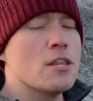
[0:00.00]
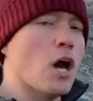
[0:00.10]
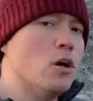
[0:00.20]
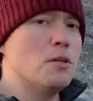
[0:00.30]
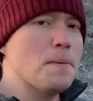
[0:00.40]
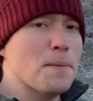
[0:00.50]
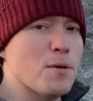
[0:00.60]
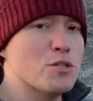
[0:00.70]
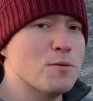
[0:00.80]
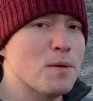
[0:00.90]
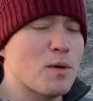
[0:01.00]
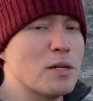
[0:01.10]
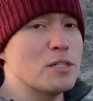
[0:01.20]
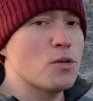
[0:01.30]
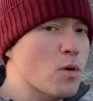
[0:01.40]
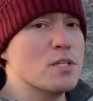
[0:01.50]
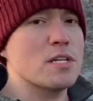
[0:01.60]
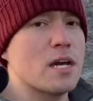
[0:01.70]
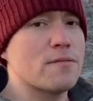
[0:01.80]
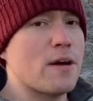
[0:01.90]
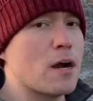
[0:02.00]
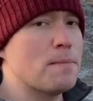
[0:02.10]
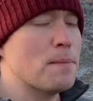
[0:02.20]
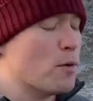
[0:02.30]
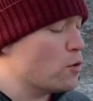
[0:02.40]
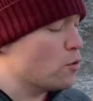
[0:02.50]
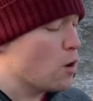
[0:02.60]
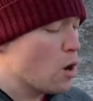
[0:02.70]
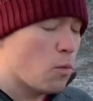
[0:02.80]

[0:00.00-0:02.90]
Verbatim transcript: The only people who should be running towards the gunfire are people who,